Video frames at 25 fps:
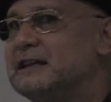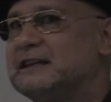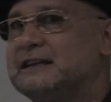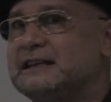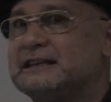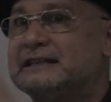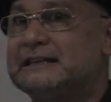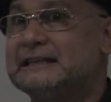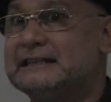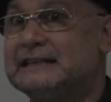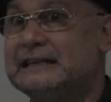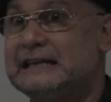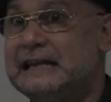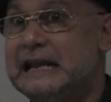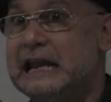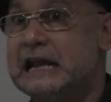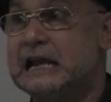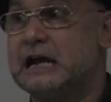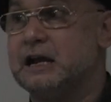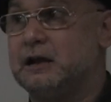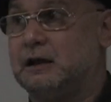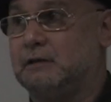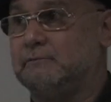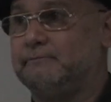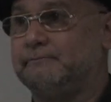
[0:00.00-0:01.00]
this is
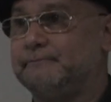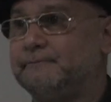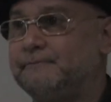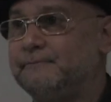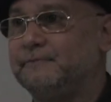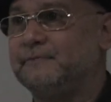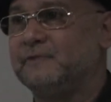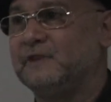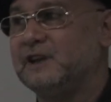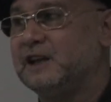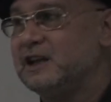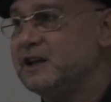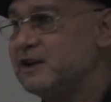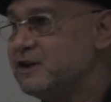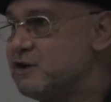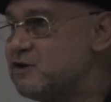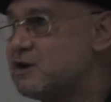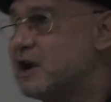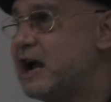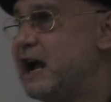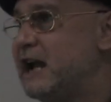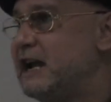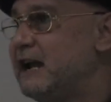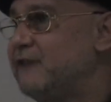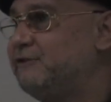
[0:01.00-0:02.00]
illegal. You
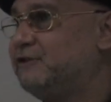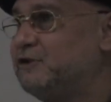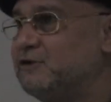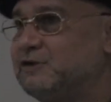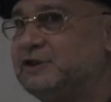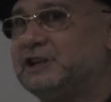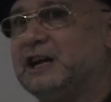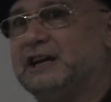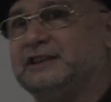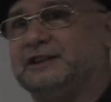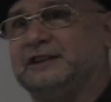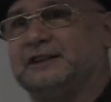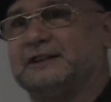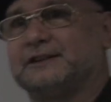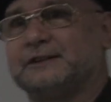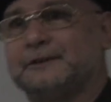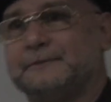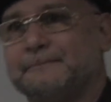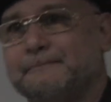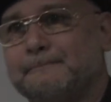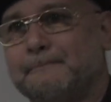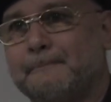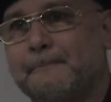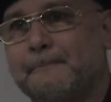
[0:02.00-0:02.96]
can't have 2 judges.